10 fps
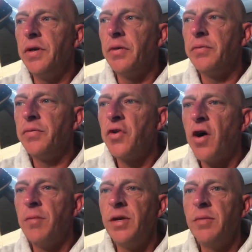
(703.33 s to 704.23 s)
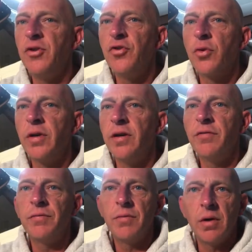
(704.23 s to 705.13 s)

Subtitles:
know, taught me a majority of